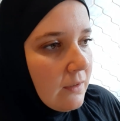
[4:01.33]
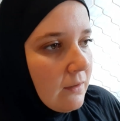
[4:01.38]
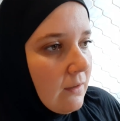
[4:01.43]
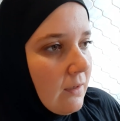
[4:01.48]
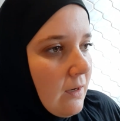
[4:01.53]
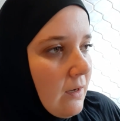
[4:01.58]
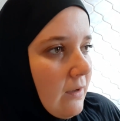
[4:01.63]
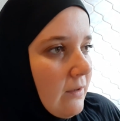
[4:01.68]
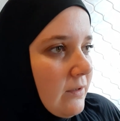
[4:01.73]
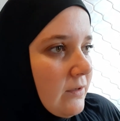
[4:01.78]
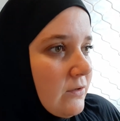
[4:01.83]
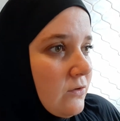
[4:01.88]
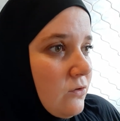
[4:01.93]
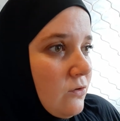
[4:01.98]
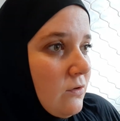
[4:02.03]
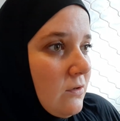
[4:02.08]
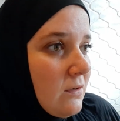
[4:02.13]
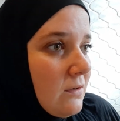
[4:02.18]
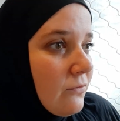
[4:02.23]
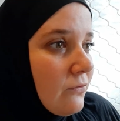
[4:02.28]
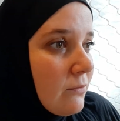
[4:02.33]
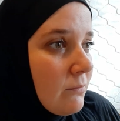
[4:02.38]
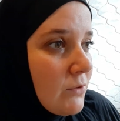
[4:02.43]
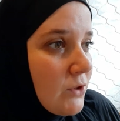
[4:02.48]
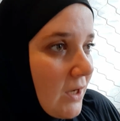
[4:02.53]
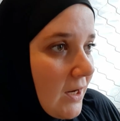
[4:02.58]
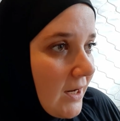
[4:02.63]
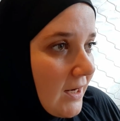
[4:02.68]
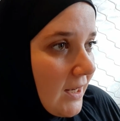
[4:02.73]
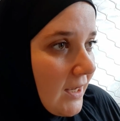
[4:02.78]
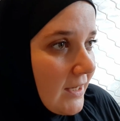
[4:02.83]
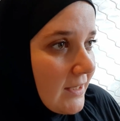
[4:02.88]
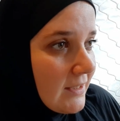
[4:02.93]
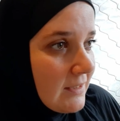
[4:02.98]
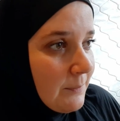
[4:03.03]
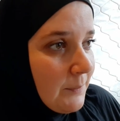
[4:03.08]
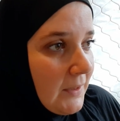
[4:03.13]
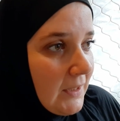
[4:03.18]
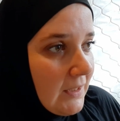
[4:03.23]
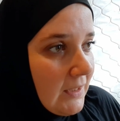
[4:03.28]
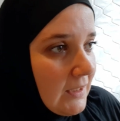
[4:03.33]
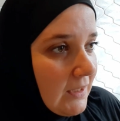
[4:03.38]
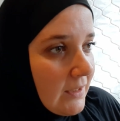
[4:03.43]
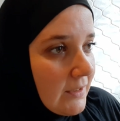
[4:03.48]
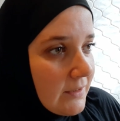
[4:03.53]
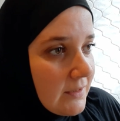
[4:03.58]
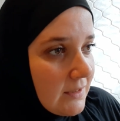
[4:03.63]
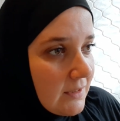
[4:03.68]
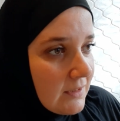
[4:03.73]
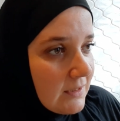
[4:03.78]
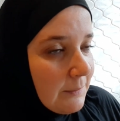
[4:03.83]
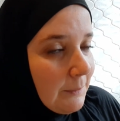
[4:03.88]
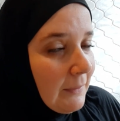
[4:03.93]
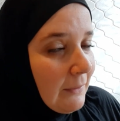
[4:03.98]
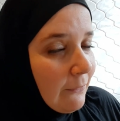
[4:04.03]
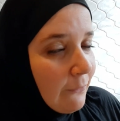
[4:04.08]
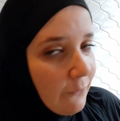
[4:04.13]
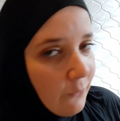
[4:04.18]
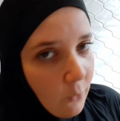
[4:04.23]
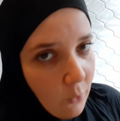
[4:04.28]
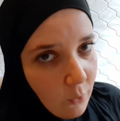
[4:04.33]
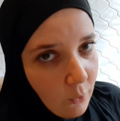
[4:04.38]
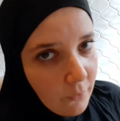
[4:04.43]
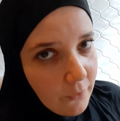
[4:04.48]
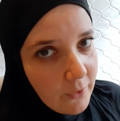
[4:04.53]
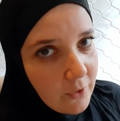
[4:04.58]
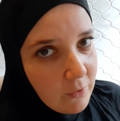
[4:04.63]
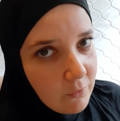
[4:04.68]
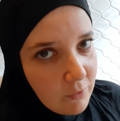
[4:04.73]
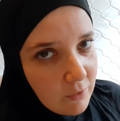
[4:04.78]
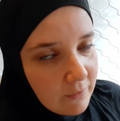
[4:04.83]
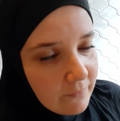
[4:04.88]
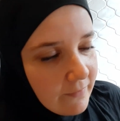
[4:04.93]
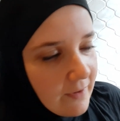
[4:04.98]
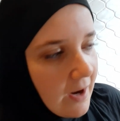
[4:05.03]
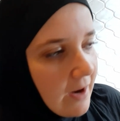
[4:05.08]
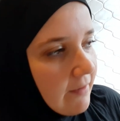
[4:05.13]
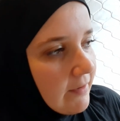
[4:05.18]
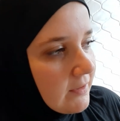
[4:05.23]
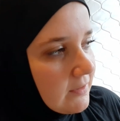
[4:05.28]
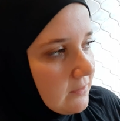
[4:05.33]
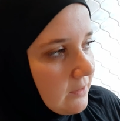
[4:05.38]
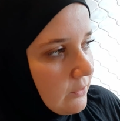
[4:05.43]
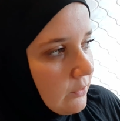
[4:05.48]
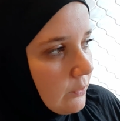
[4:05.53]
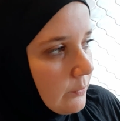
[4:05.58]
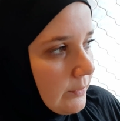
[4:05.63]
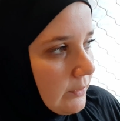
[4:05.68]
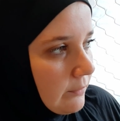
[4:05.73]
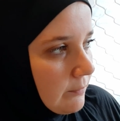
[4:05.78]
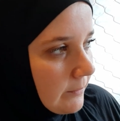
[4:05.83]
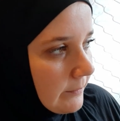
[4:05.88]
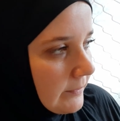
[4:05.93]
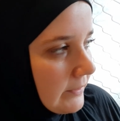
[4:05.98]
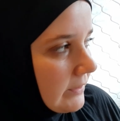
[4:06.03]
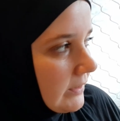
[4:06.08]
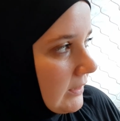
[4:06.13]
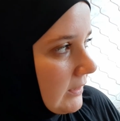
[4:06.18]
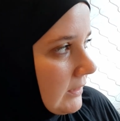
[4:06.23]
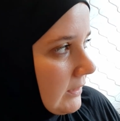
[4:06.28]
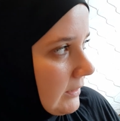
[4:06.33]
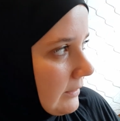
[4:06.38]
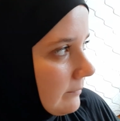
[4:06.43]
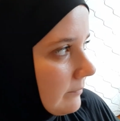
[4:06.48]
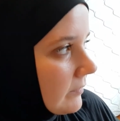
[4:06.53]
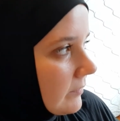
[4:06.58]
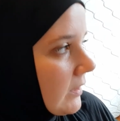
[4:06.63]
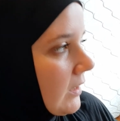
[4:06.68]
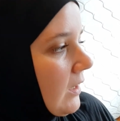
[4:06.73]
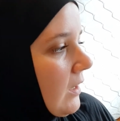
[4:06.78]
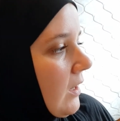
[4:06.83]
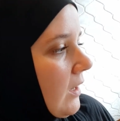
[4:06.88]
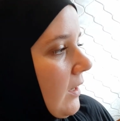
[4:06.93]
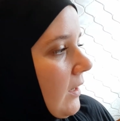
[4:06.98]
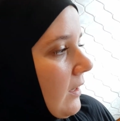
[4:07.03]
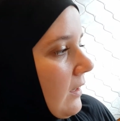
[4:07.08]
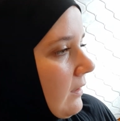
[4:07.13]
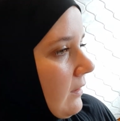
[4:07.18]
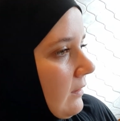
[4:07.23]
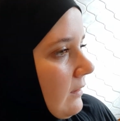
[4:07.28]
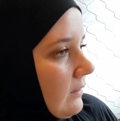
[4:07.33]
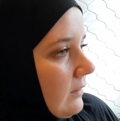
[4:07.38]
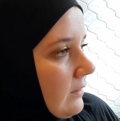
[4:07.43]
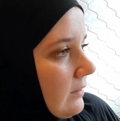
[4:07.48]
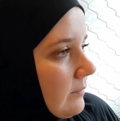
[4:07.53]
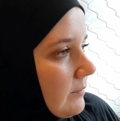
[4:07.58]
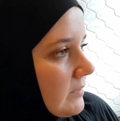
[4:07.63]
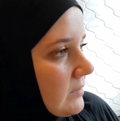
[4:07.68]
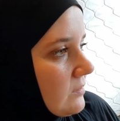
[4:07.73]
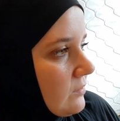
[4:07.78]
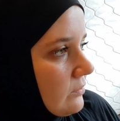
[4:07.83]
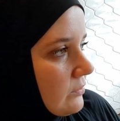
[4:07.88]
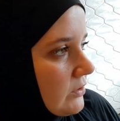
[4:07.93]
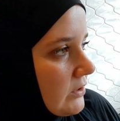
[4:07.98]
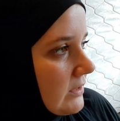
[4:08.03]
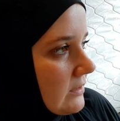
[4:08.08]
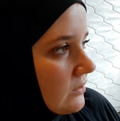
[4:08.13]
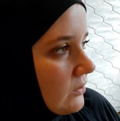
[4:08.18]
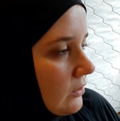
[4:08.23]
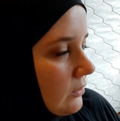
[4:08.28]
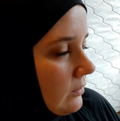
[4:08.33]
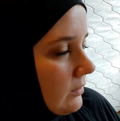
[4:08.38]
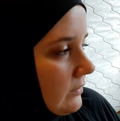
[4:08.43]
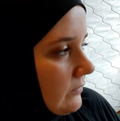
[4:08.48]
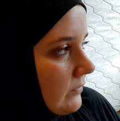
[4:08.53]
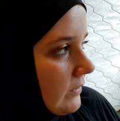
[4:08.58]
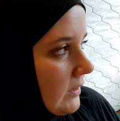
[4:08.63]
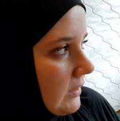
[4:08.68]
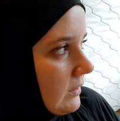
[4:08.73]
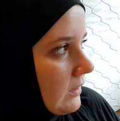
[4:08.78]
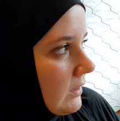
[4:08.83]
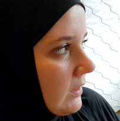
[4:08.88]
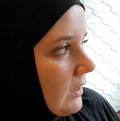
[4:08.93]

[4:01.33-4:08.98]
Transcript: Now, the student from China has been here since before the coronavirus. I know what you're probably thinking. So she's totally fine.